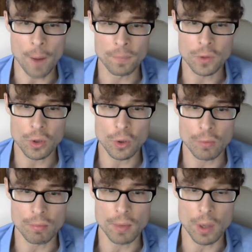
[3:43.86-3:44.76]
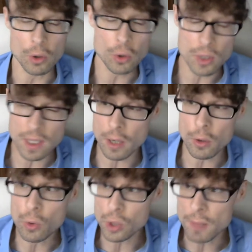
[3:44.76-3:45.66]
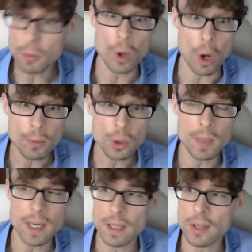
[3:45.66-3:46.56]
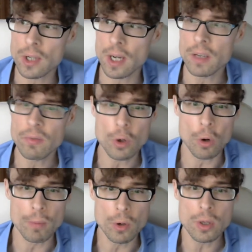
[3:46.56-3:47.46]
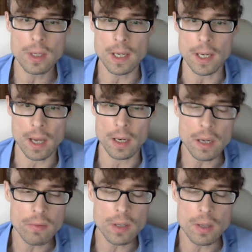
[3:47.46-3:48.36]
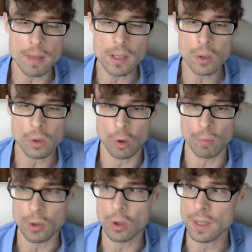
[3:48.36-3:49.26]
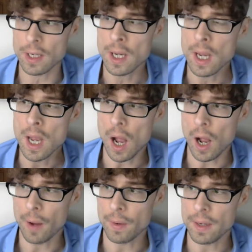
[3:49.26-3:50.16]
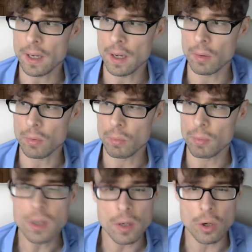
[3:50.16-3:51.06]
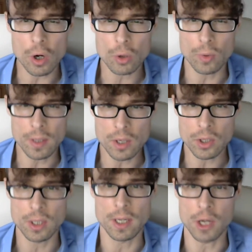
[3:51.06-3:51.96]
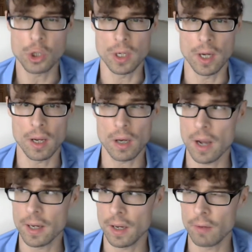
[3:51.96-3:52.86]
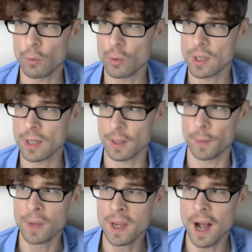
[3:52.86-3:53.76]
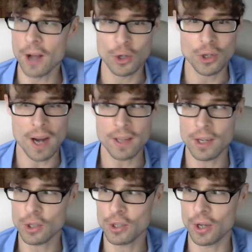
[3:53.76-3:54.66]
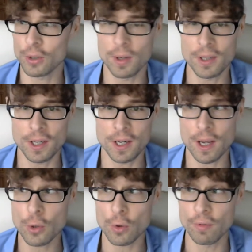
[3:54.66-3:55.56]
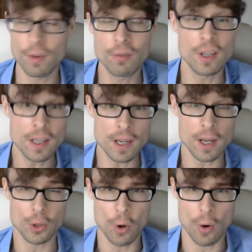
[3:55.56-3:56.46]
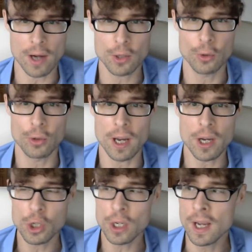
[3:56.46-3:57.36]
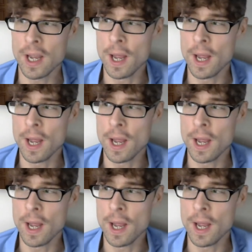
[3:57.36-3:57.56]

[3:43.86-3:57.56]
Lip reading: So we also see a huge upswing in the scientific community and even in the medical community with regard to interest in aging. Like if you said, as a scientist 20 years or 15 years ago, I study aging,